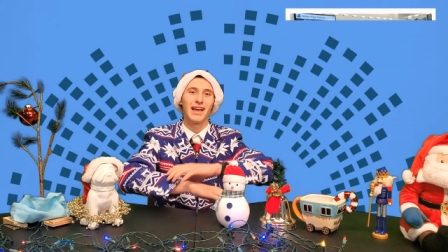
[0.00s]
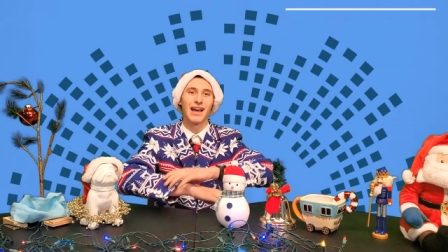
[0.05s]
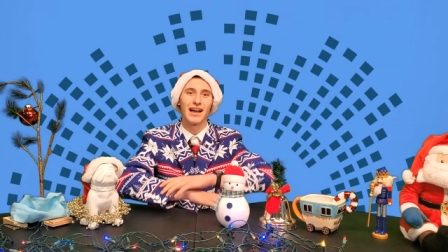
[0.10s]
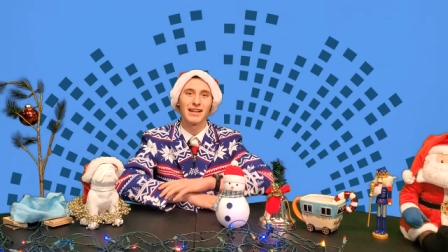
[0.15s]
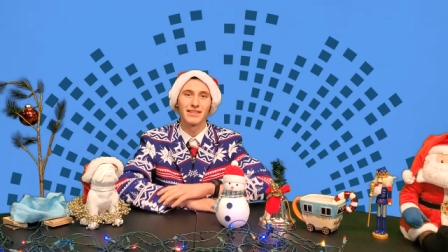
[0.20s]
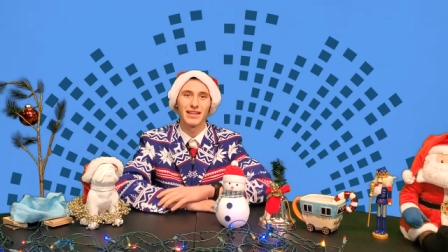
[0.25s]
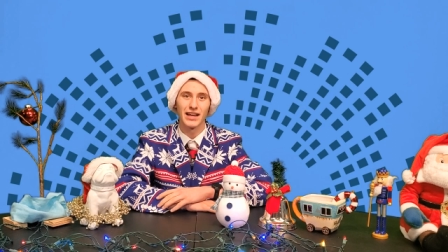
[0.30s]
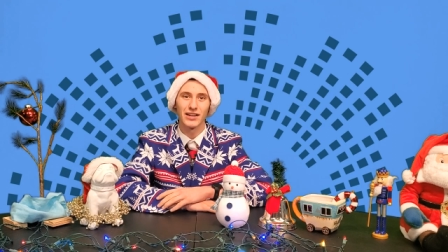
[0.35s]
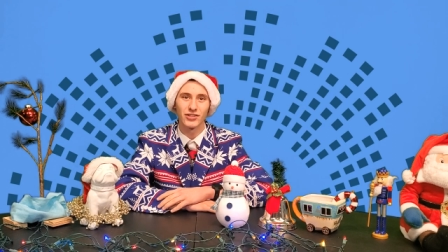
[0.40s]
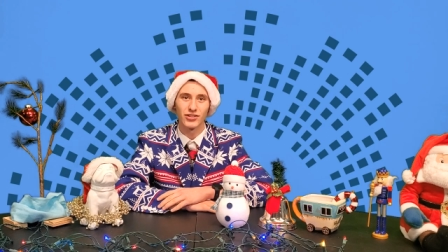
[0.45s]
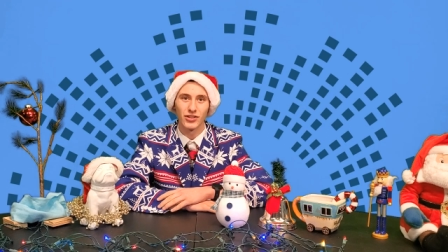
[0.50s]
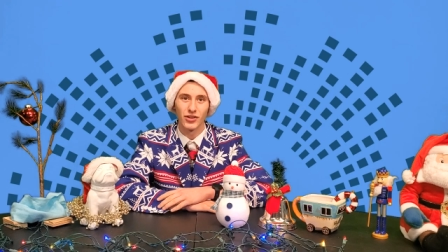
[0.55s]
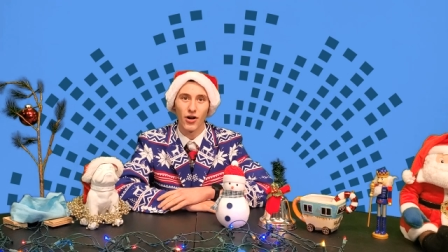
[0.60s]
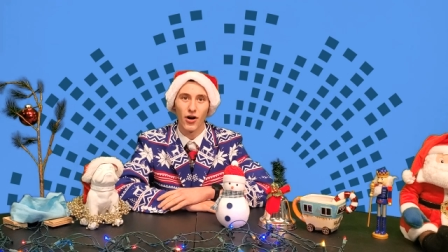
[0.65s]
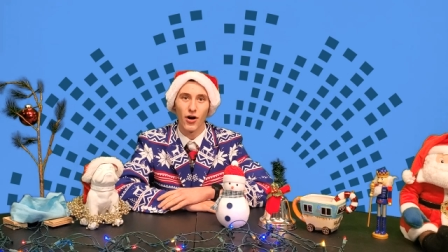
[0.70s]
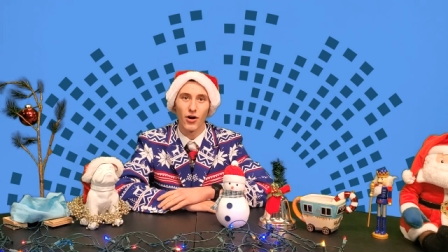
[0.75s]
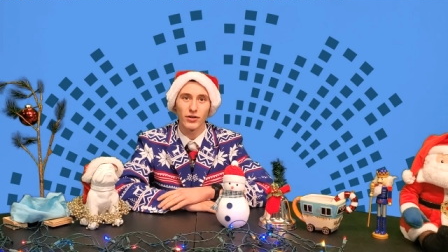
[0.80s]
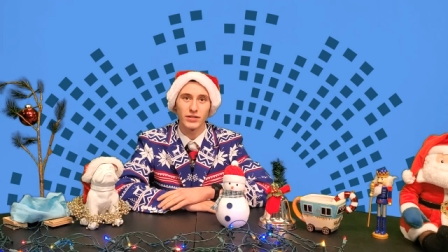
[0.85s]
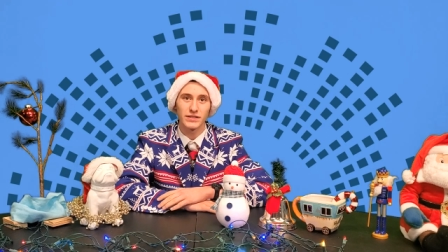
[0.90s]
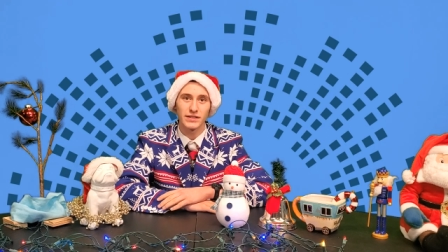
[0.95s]
Attention,
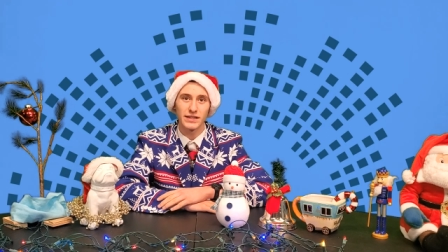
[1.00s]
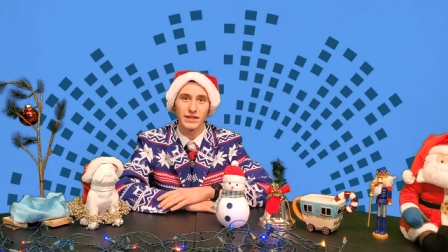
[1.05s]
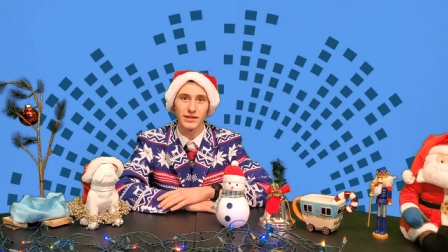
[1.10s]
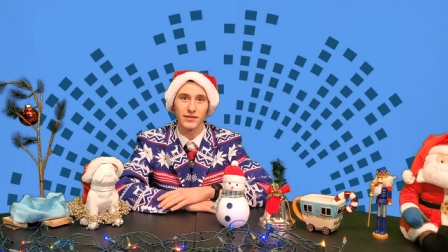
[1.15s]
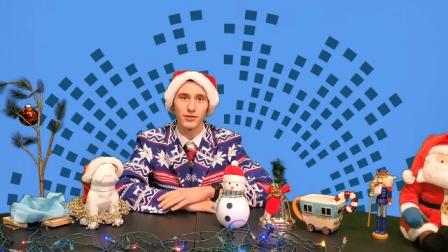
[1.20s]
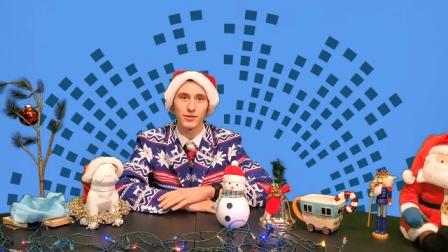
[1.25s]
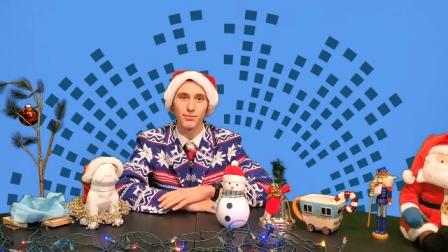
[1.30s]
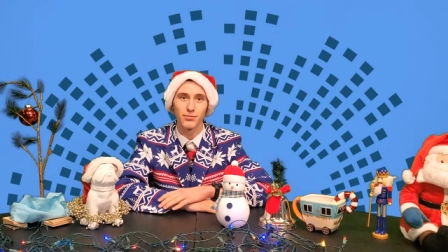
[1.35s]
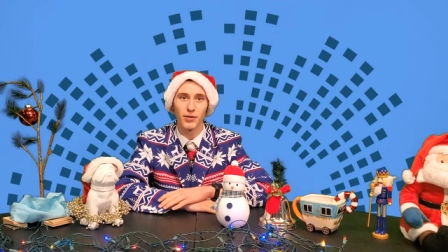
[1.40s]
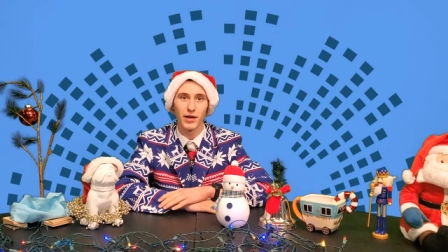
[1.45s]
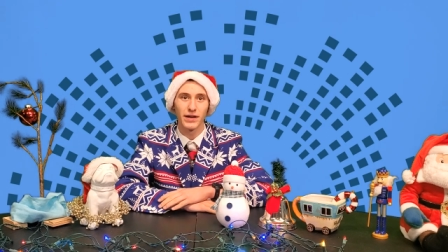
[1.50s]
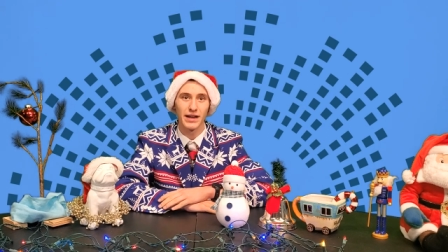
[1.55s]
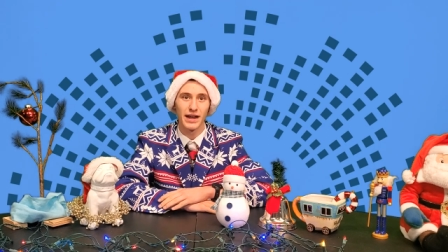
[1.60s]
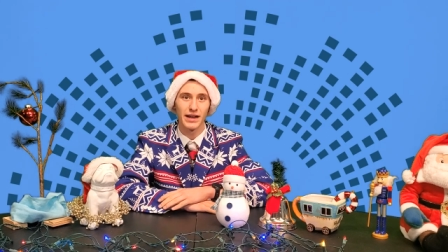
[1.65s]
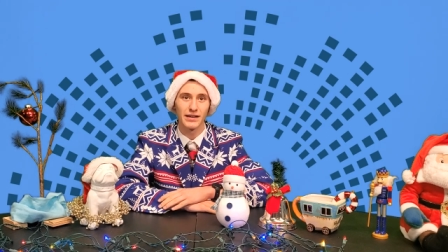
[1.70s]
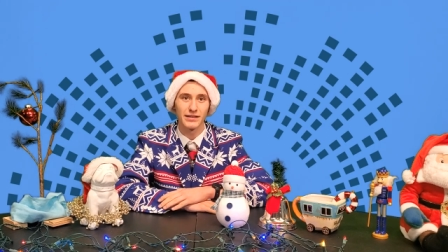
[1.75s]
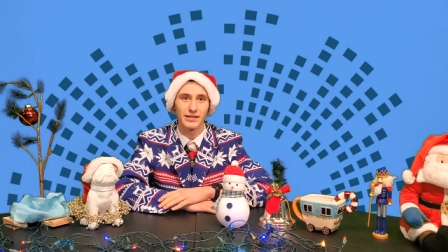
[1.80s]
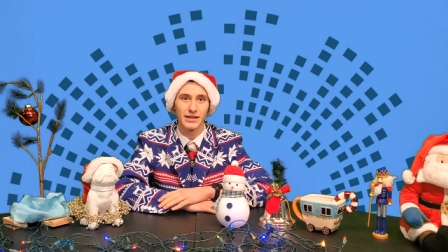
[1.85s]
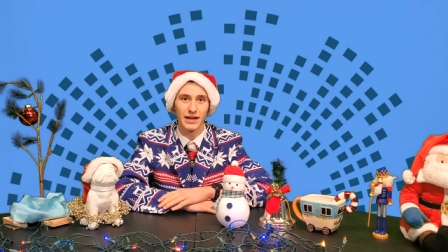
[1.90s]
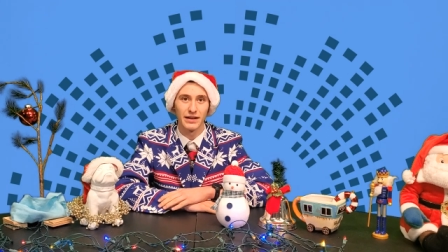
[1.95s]
all skiers planning
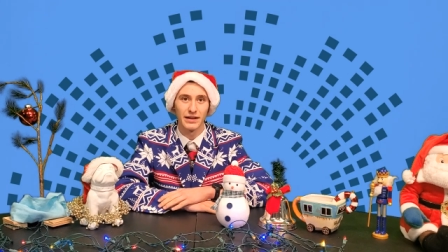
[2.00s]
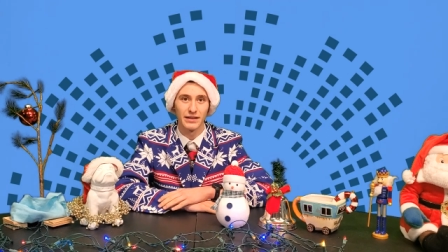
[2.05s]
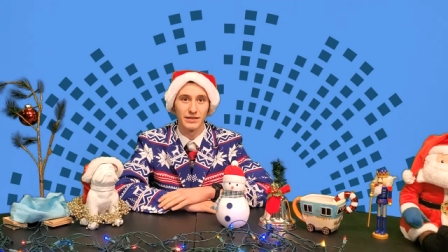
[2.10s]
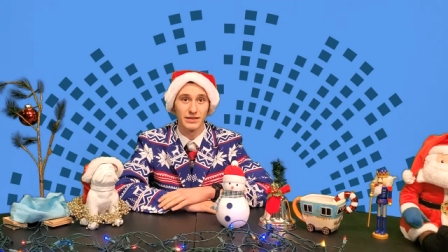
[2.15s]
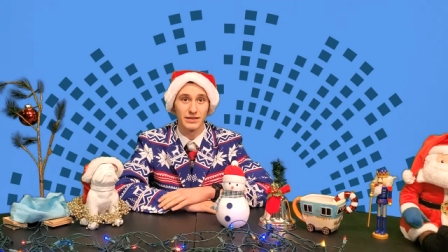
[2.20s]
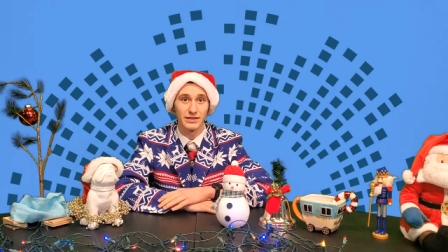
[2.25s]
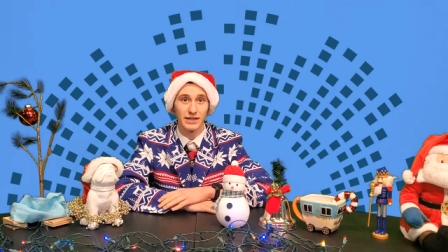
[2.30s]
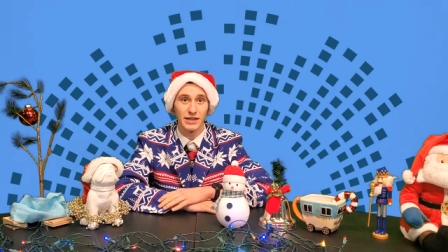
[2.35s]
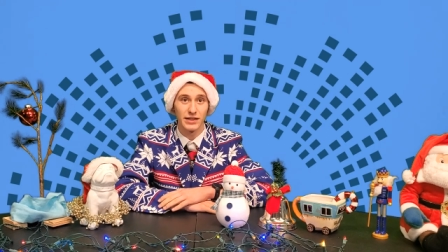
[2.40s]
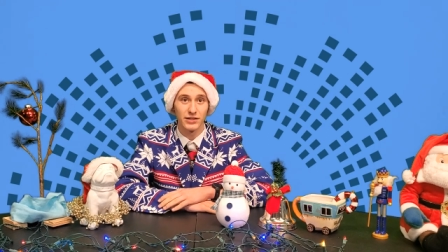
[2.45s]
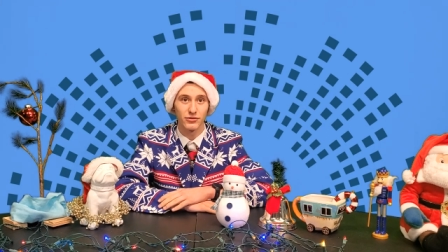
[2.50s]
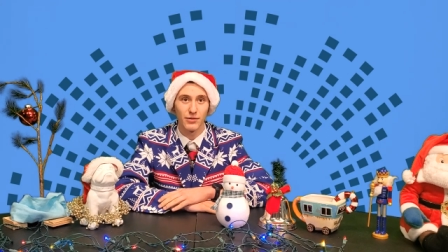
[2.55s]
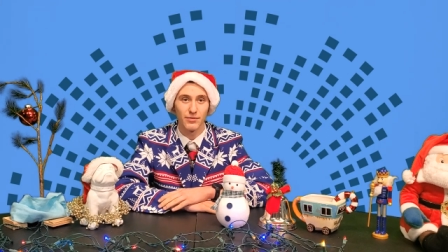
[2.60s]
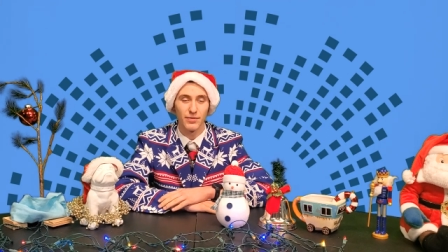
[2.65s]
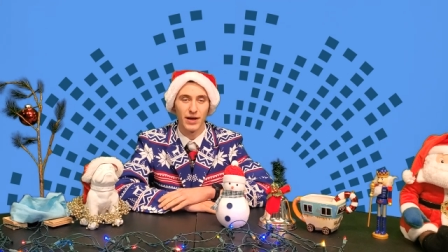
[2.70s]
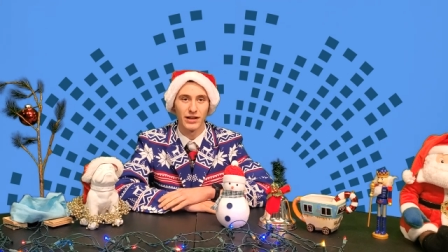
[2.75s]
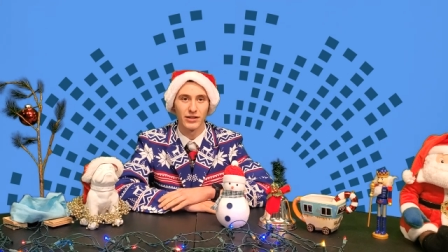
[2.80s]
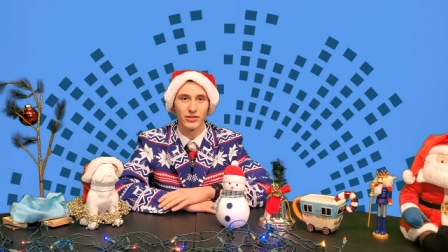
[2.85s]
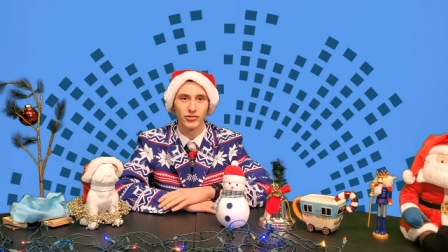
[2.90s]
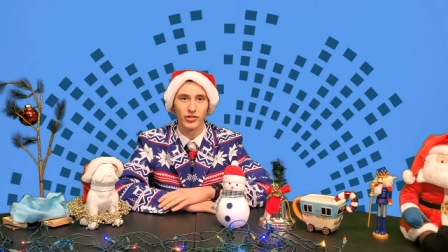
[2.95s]
on attending the ski trip
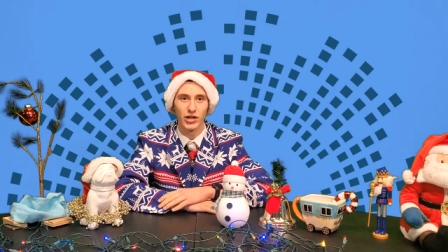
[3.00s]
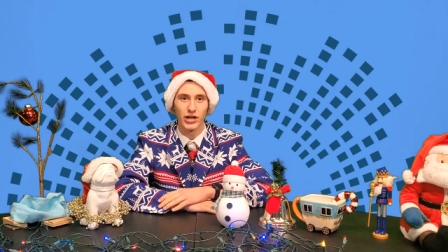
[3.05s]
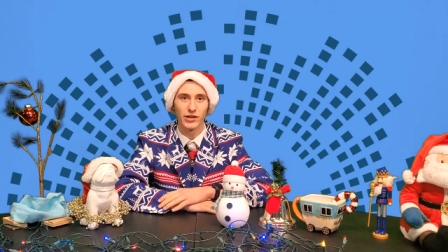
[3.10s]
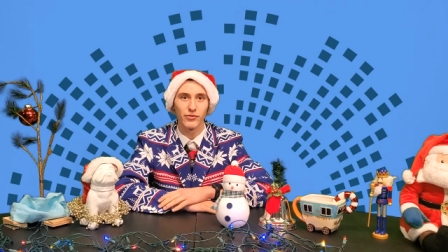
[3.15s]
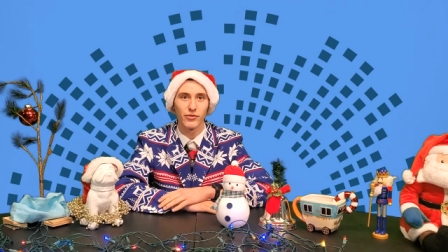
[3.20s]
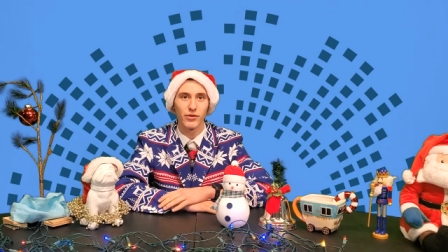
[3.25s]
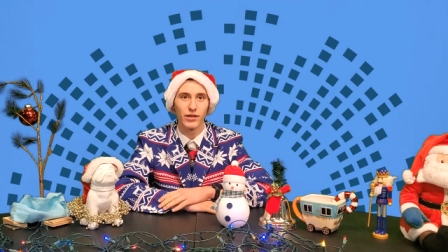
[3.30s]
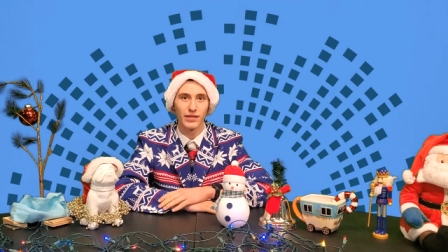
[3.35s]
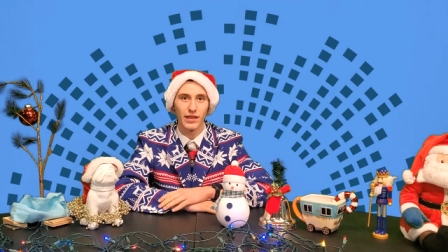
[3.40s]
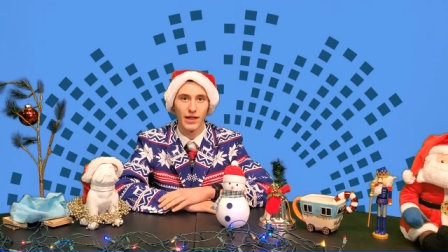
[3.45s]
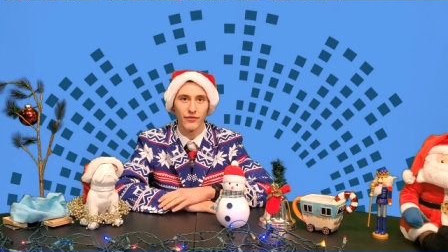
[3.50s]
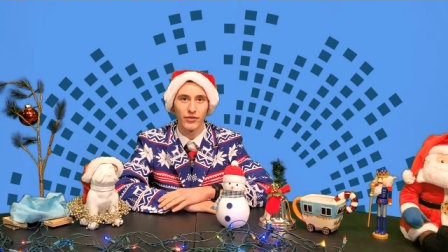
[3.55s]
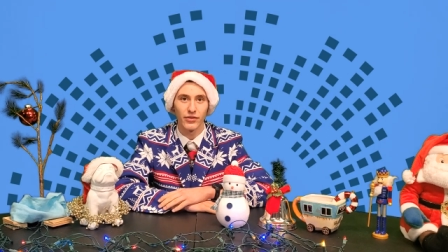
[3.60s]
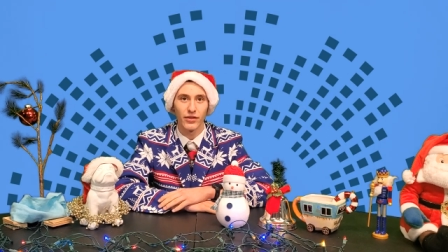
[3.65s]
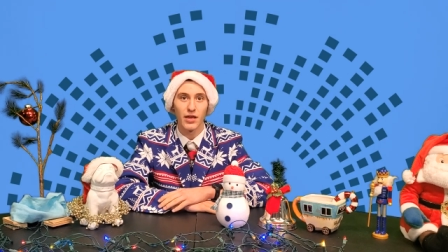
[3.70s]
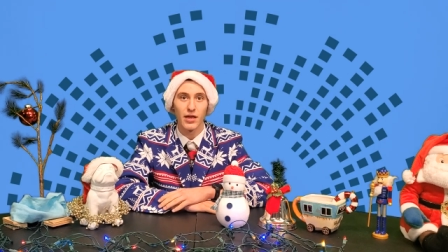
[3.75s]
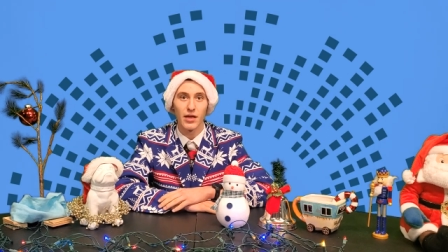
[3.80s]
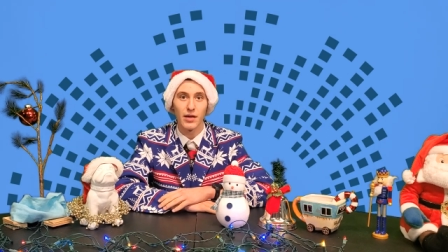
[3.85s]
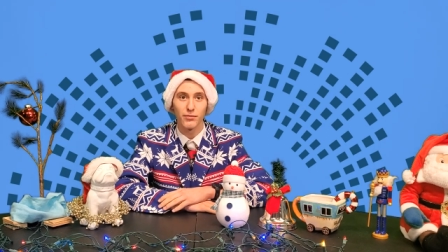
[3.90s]
on January 11th,